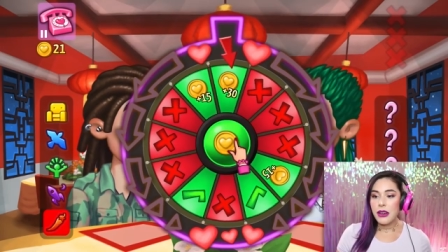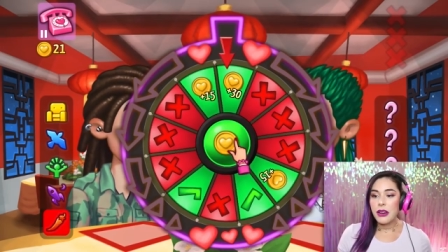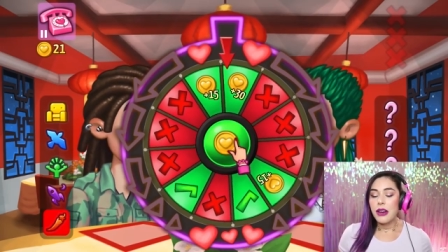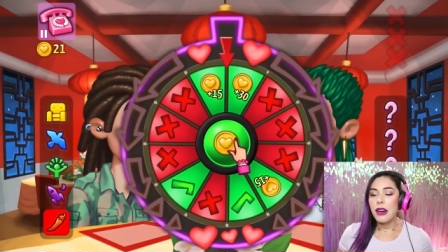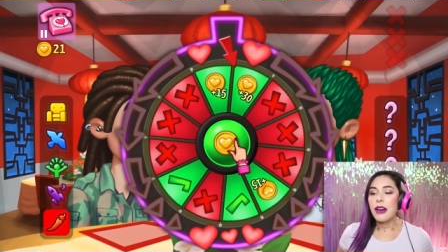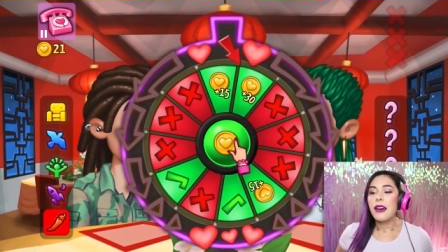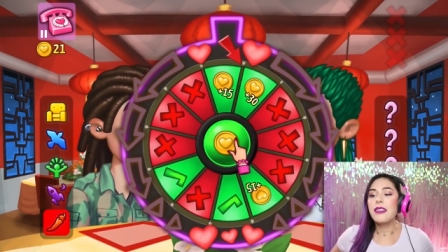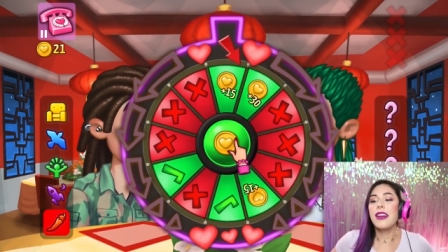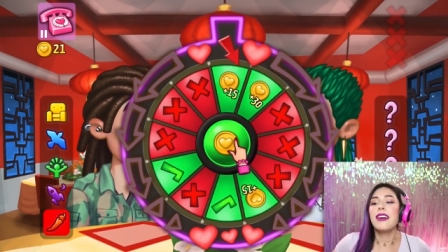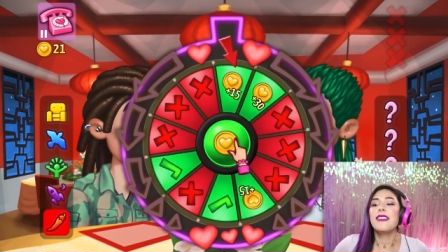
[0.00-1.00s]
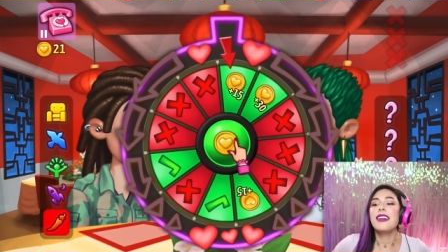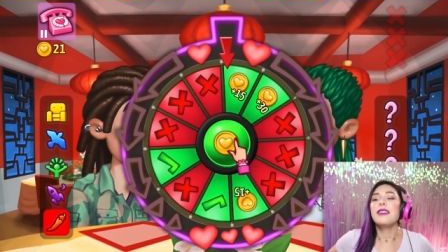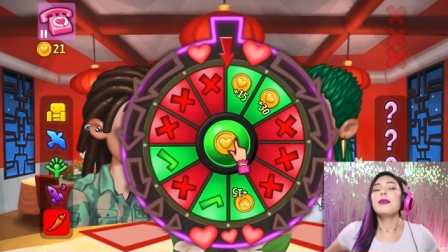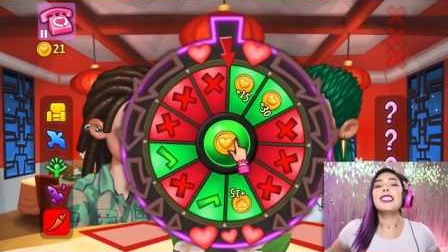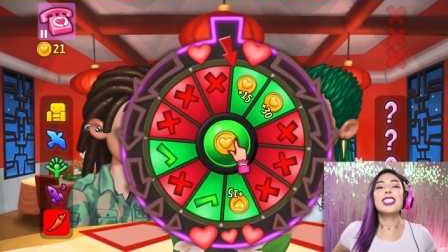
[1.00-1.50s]
no, oh no,
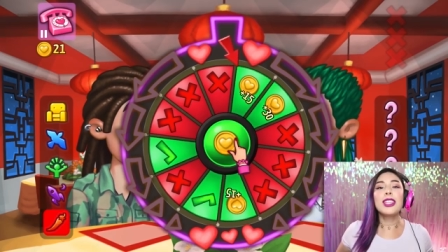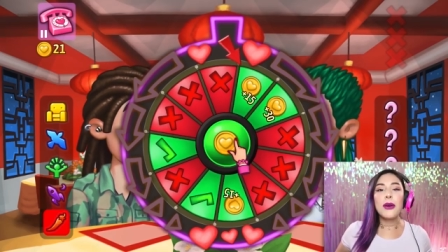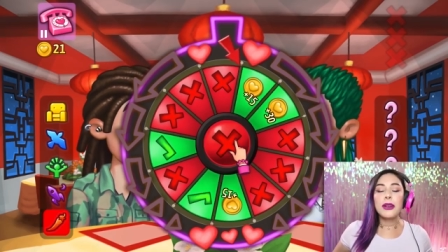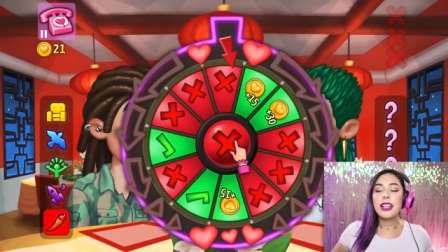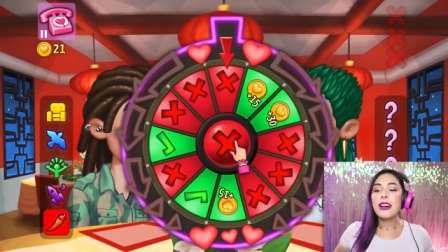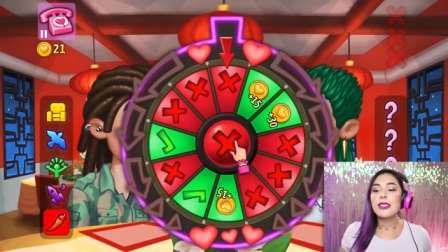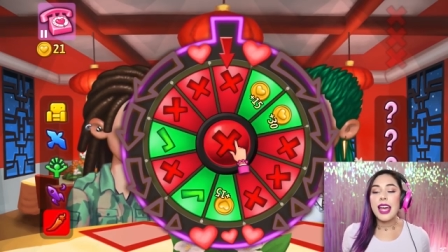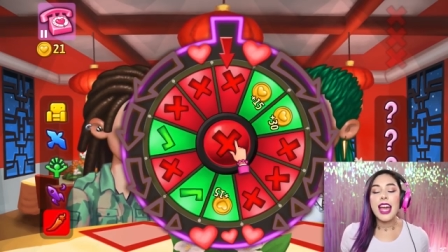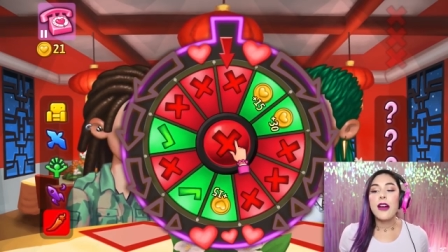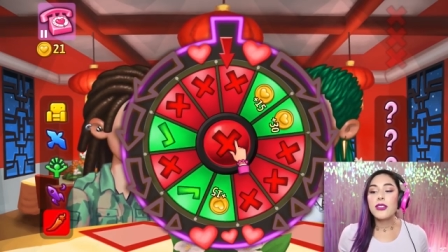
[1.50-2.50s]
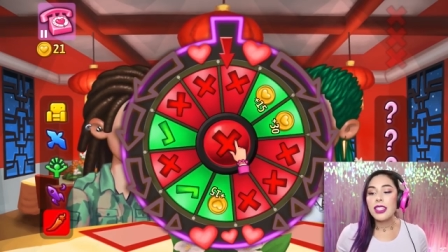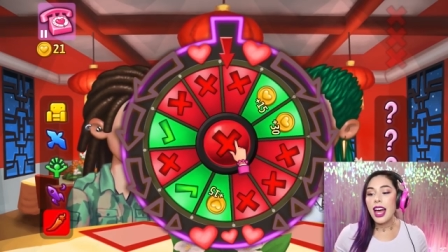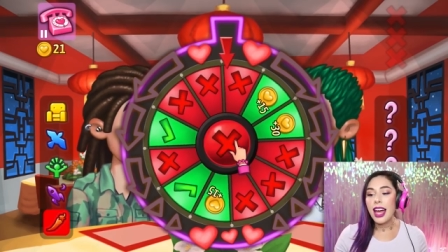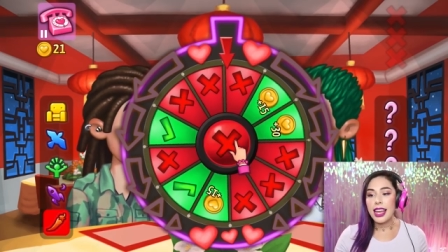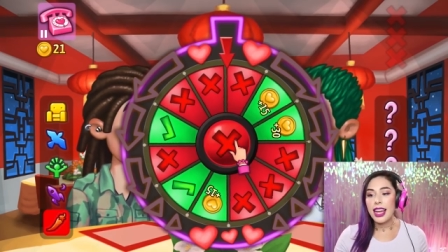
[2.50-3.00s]
no, we're so close. I have to
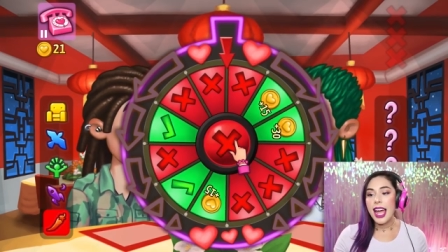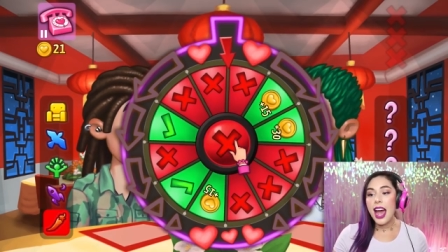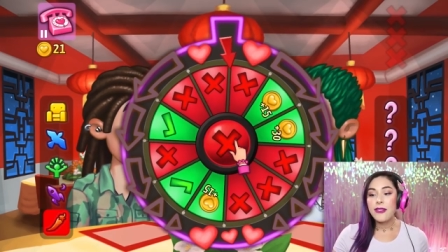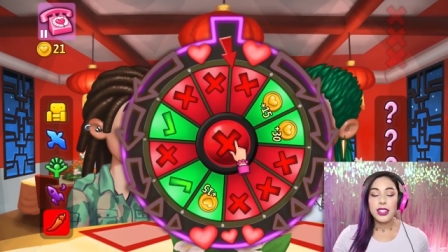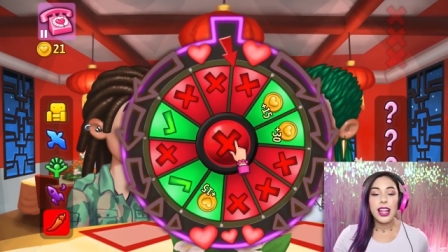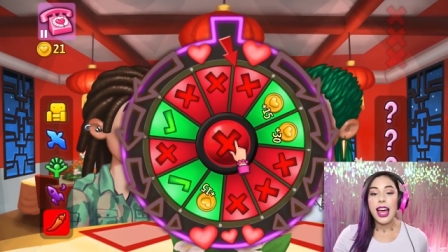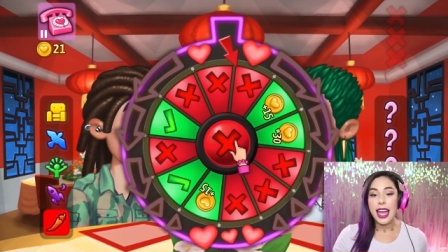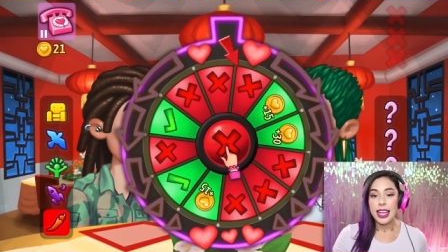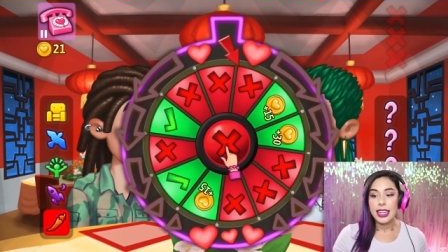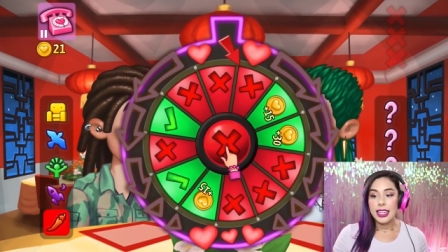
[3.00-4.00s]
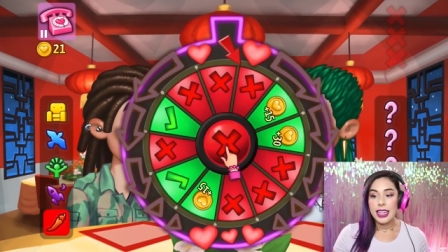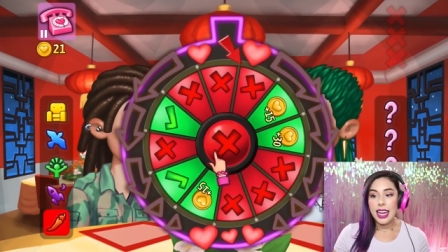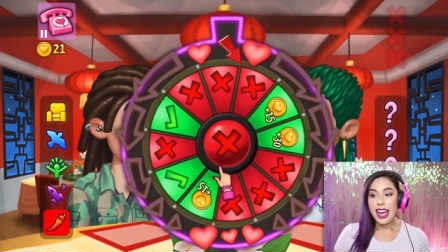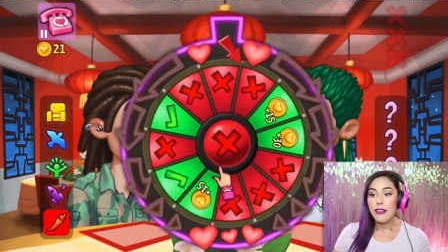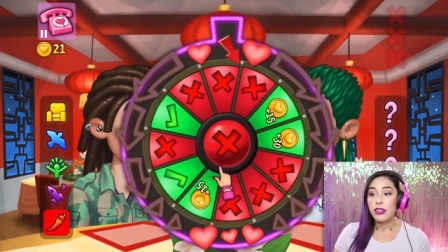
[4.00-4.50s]
lie, I have to lie.
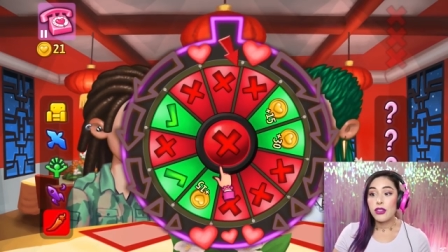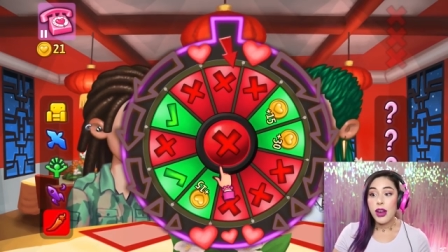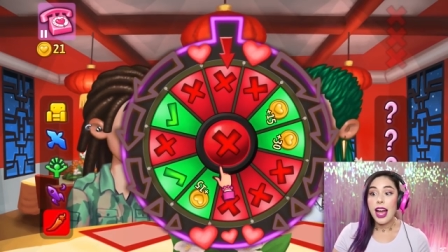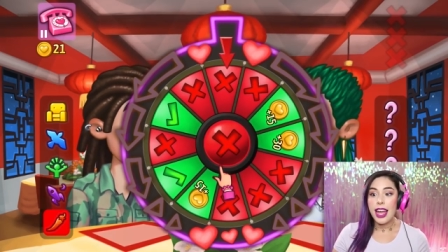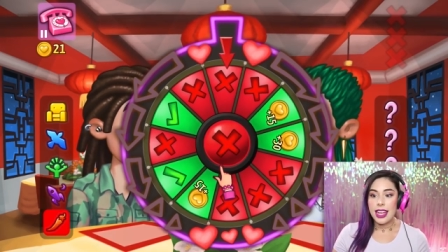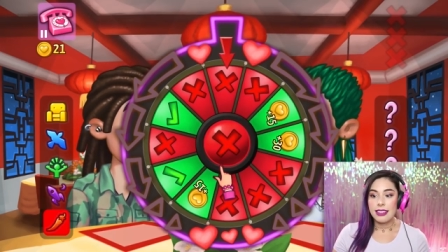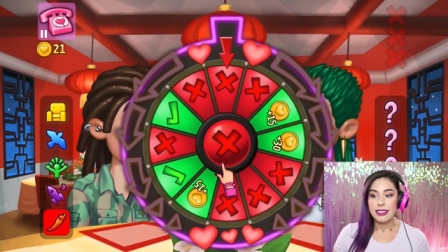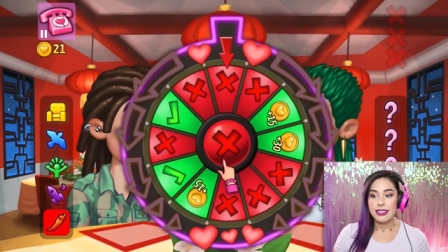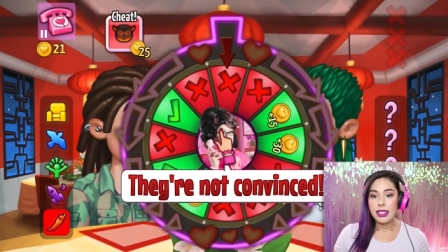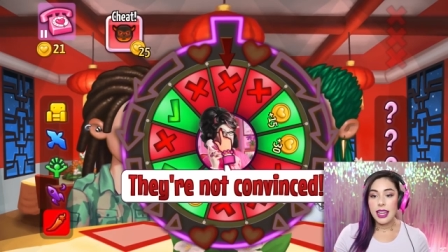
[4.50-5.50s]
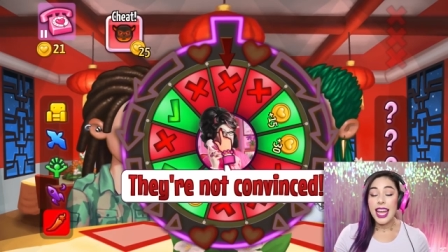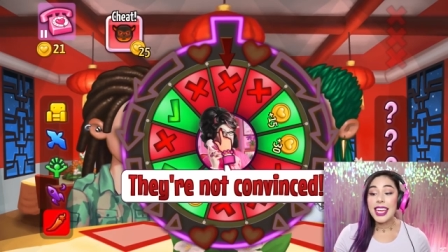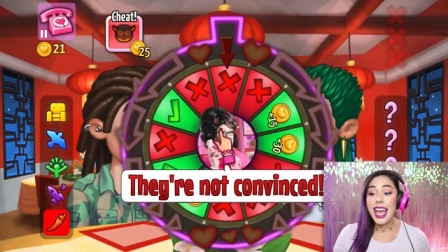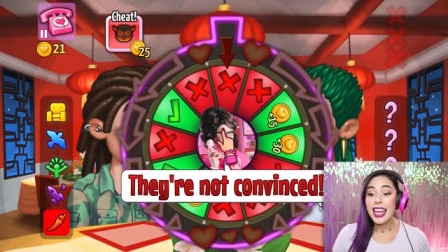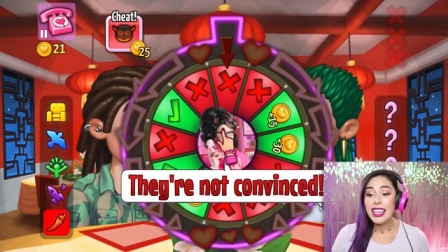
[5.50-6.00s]
I have to try. I
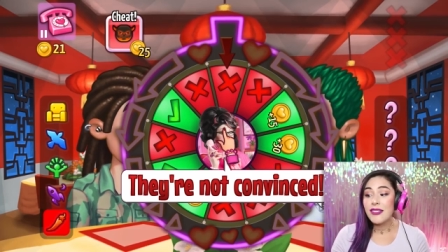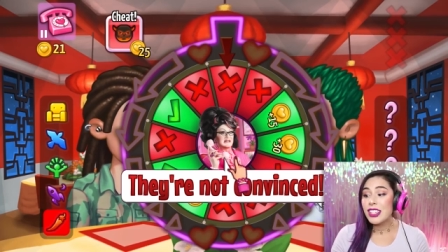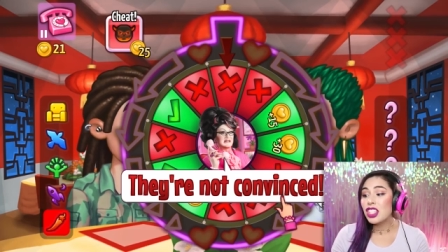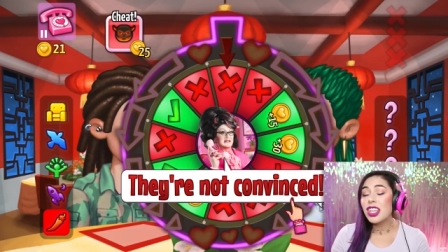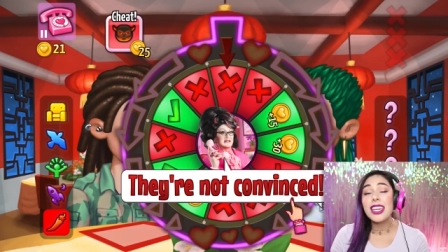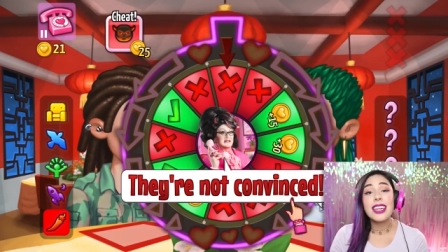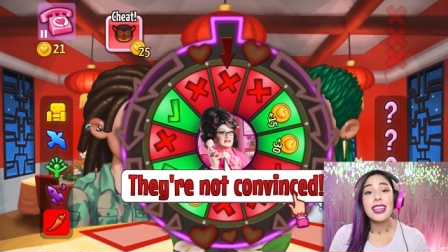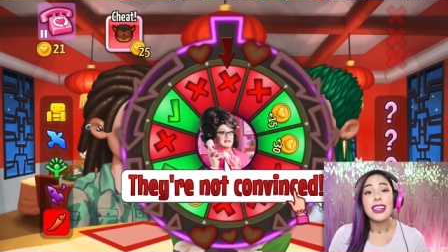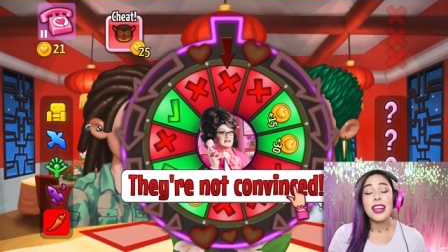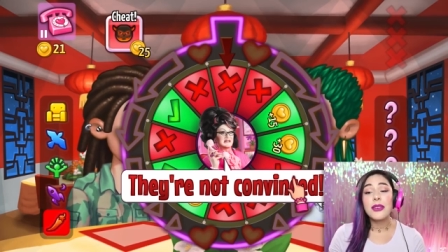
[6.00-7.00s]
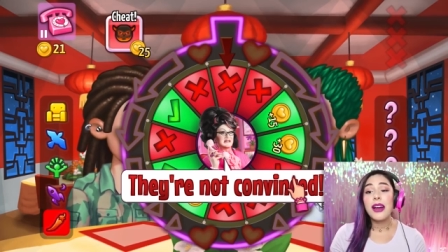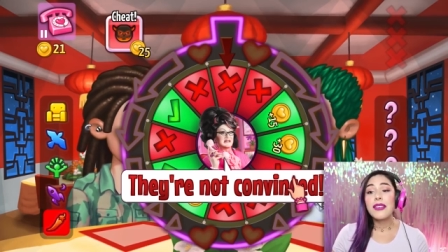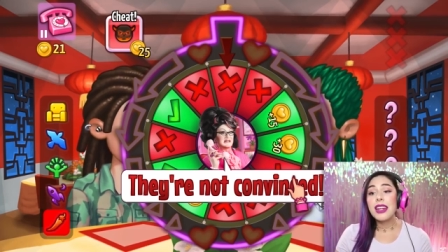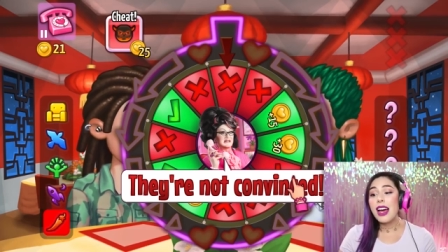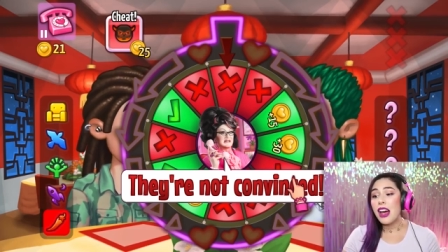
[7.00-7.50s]
can't even cheat, I don't
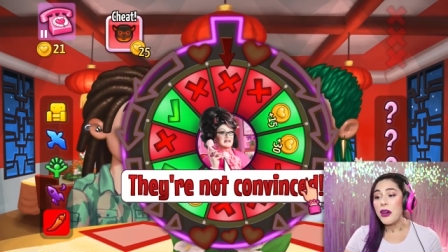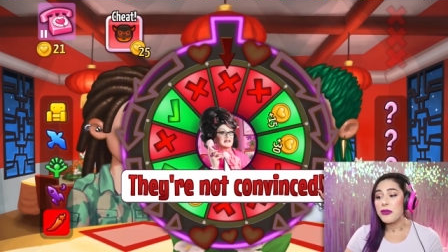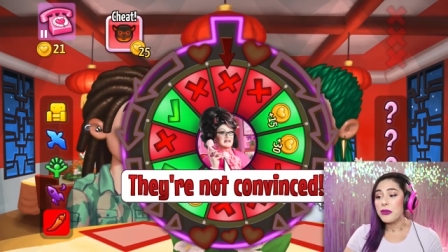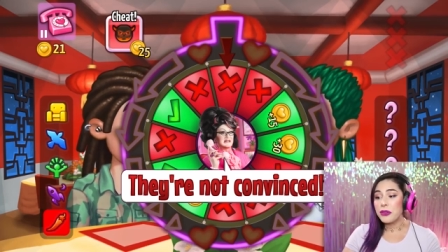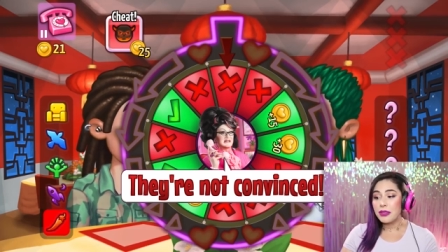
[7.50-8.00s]
have enough.